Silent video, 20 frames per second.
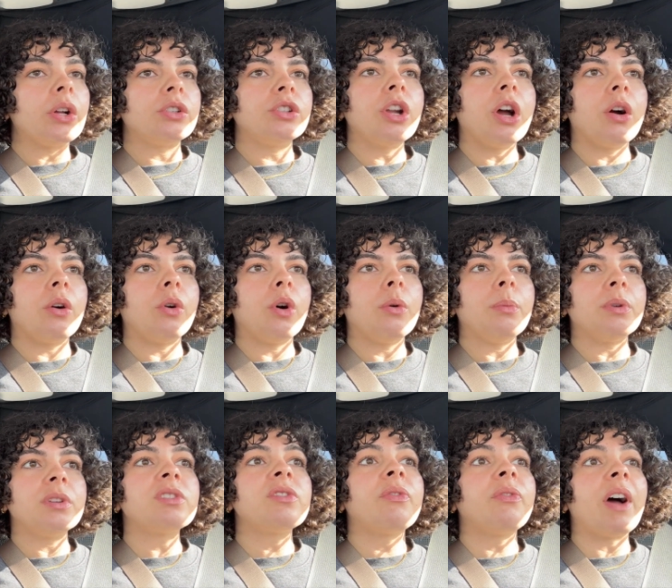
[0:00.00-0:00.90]
No,
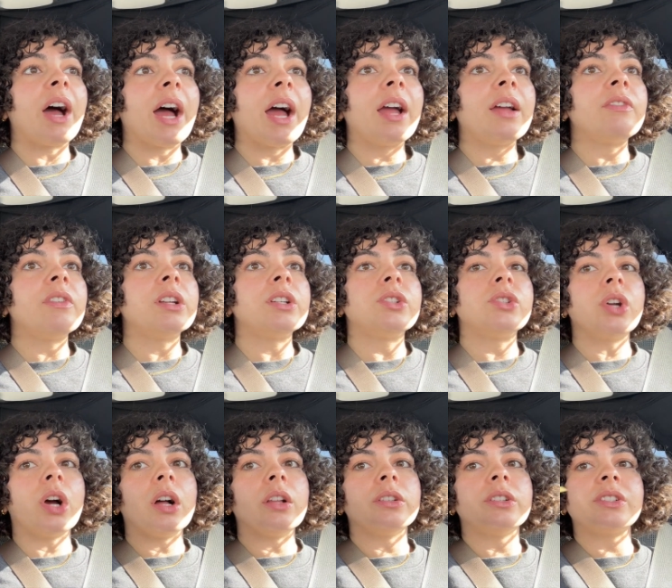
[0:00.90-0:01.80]
almost five
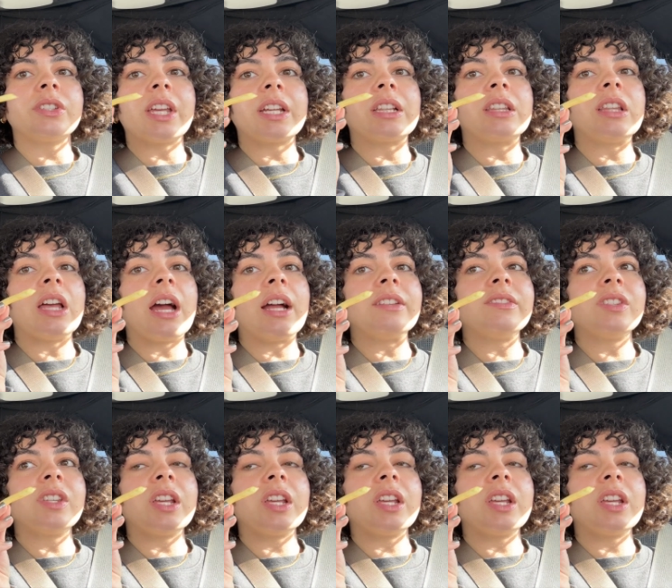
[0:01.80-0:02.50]
dollars. Like, that's